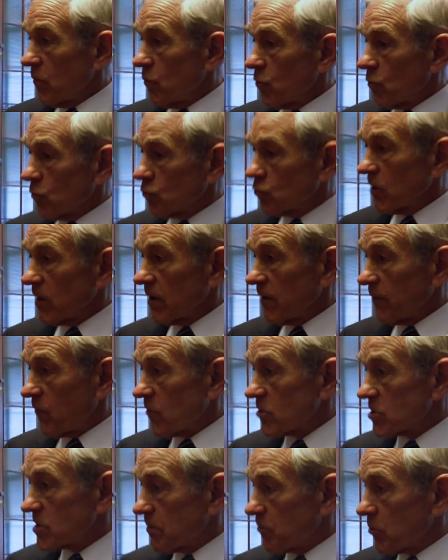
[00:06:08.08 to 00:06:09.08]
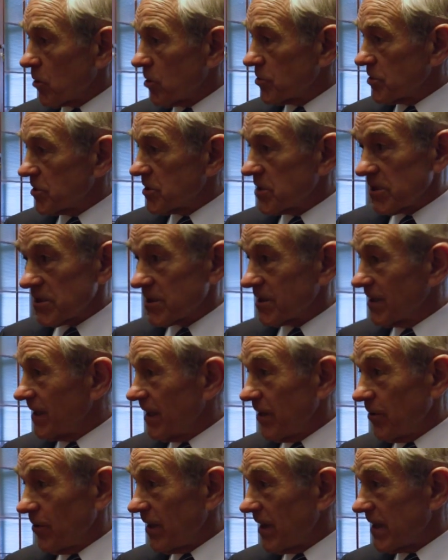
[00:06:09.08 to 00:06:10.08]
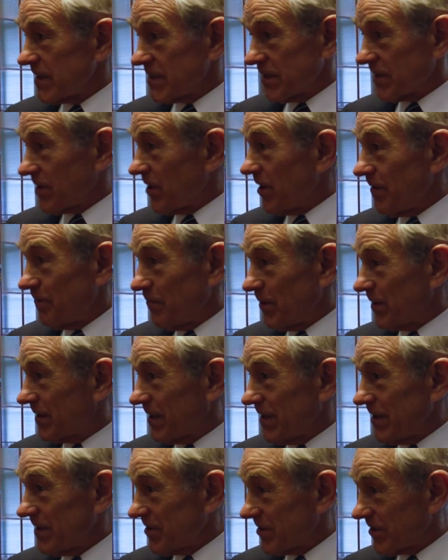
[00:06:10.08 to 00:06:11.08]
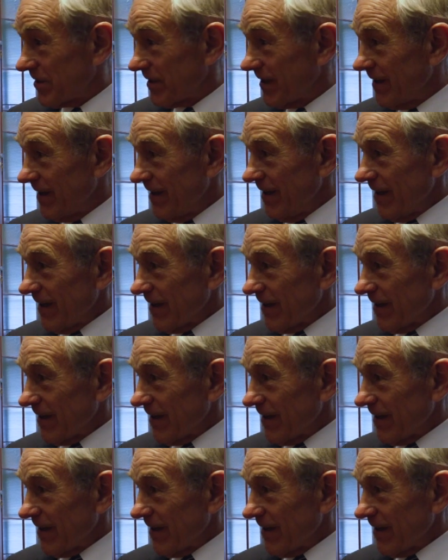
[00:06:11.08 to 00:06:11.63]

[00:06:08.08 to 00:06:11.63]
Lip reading: really first approach is just legalize the competition.